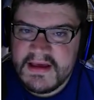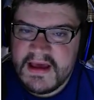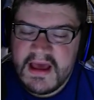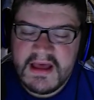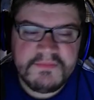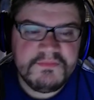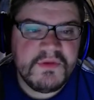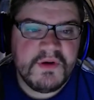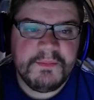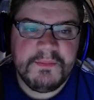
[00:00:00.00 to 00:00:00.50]

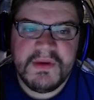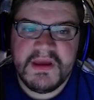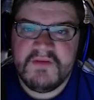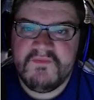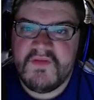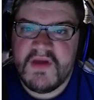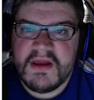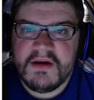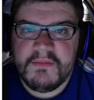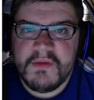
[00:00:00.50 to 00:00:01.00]
I'm a big
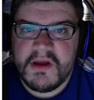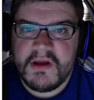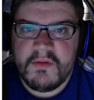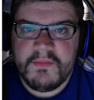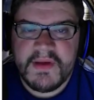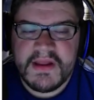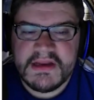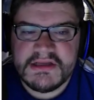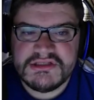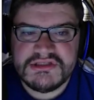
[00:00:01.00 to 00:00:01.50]
fan of Michael
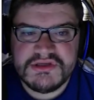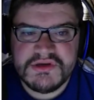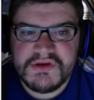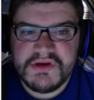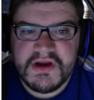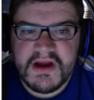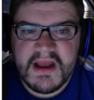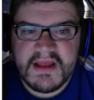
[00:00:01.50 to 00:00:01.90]
Penix Jr.